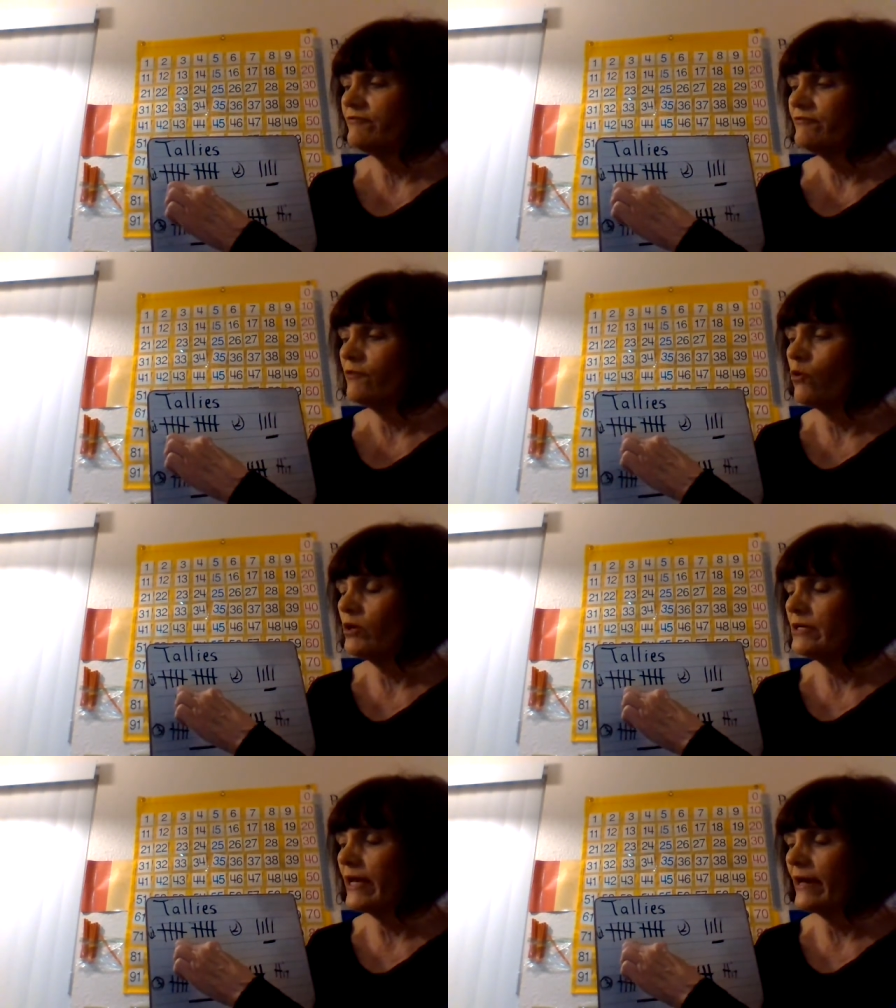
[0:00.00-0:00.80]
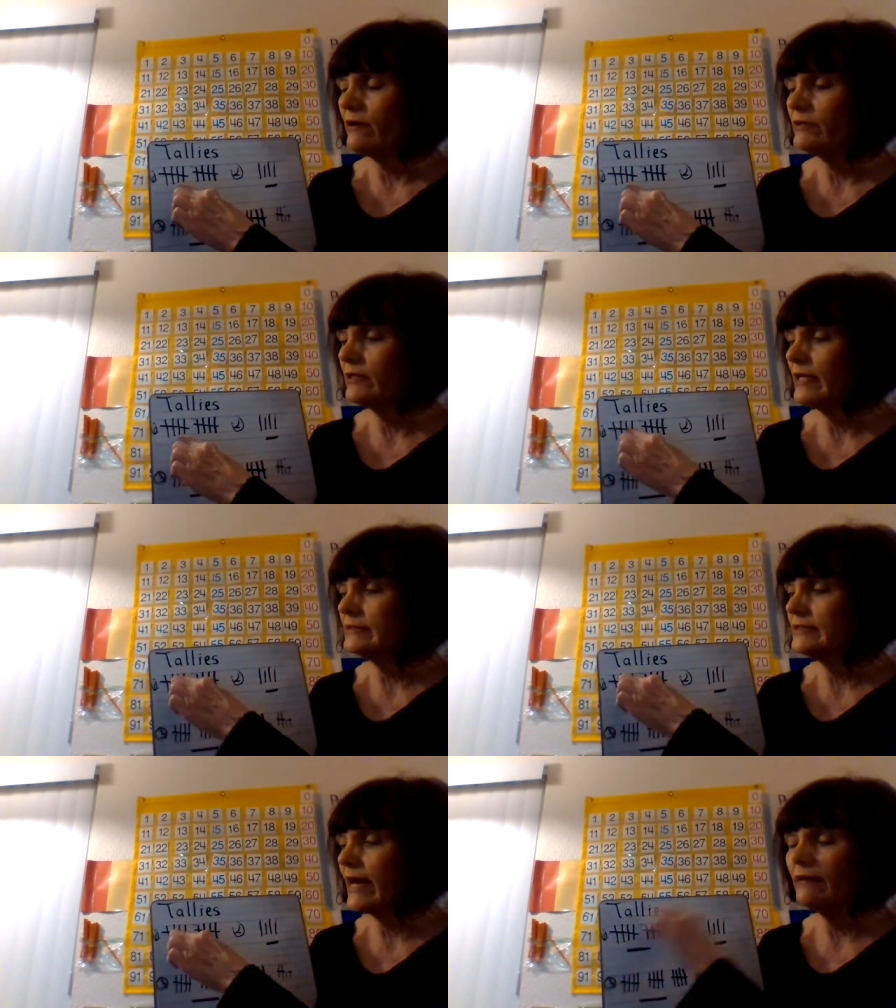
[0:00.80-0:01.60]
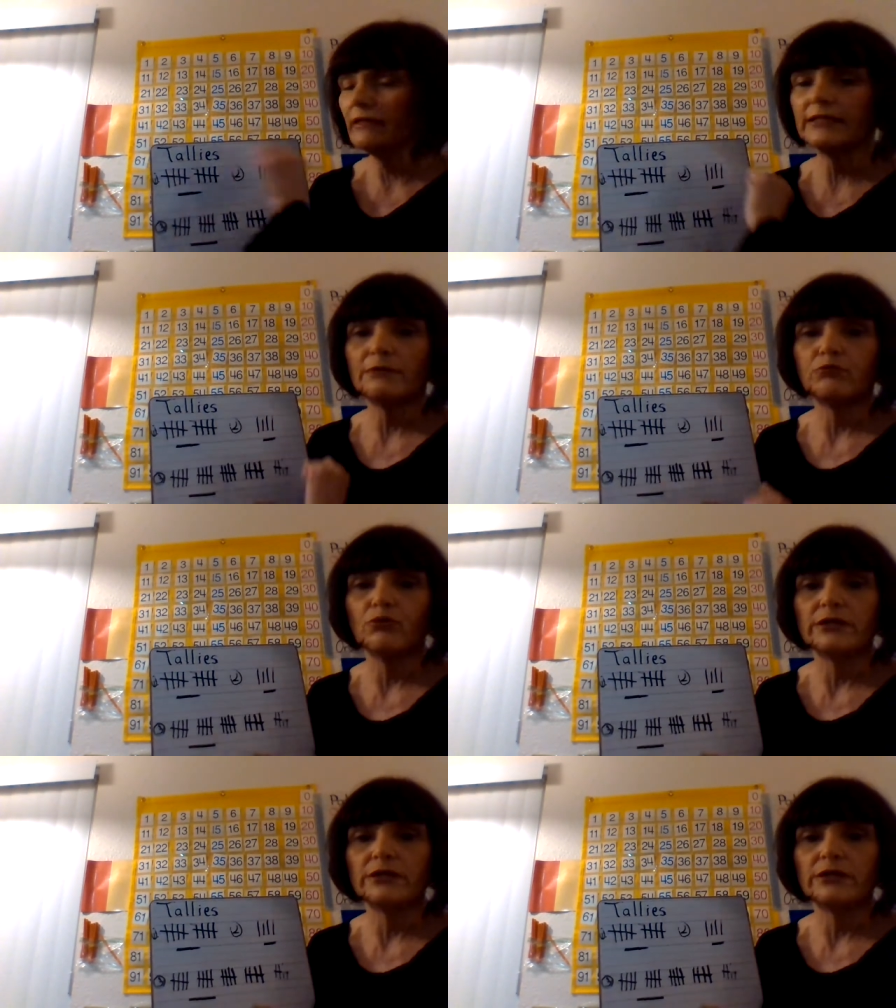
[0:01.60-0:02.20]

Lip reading: 4 down and tallied up 1